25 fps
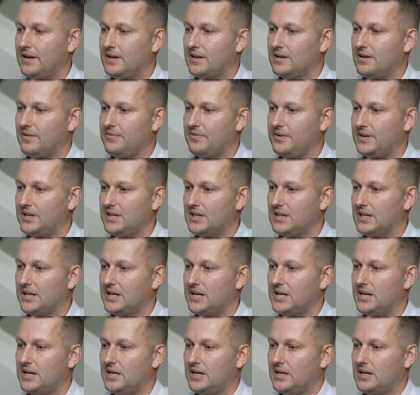
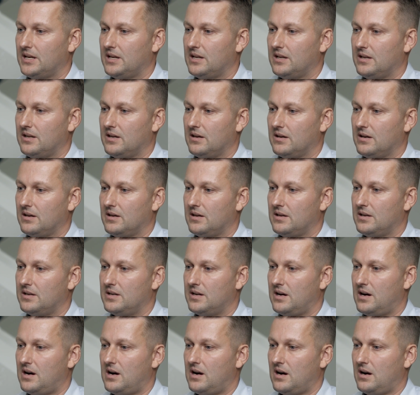Definitely,
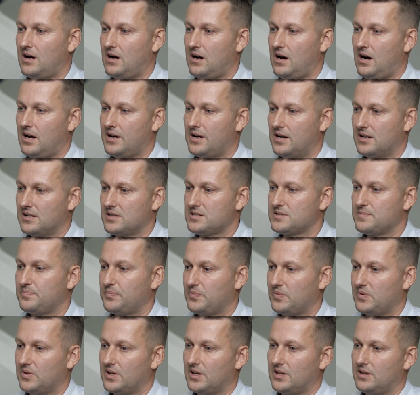there are others
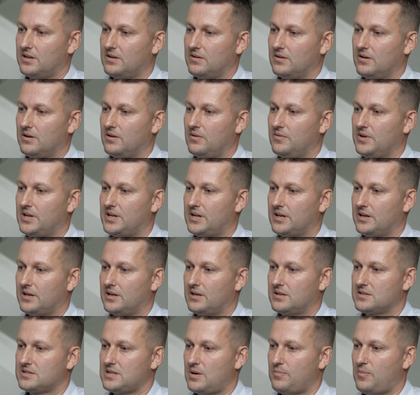that we
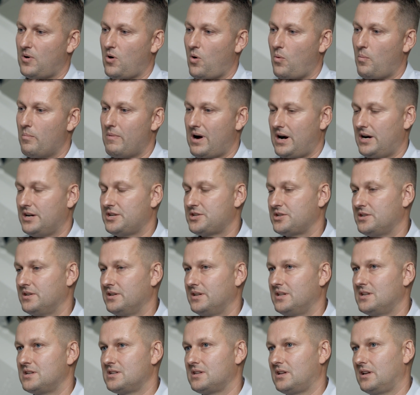can somehow merge the
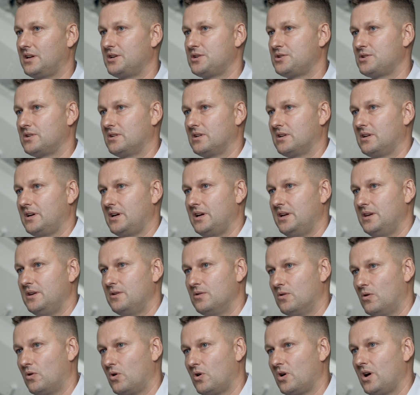installation
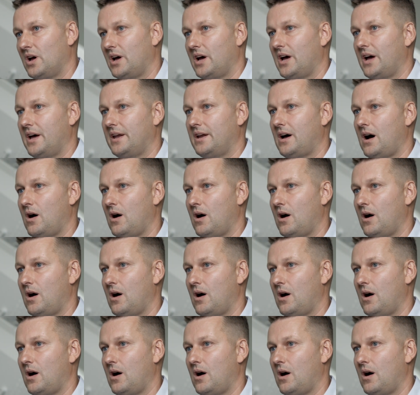indoor and